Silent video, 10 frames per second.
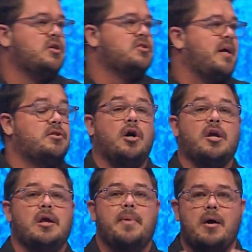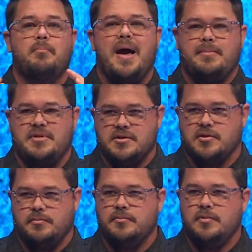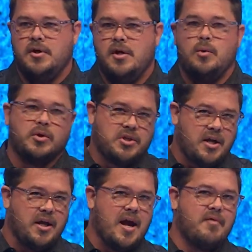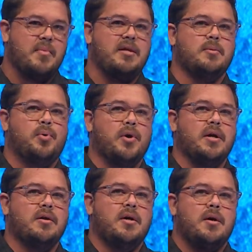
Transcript: just like talking about baptism, which again, I've made the point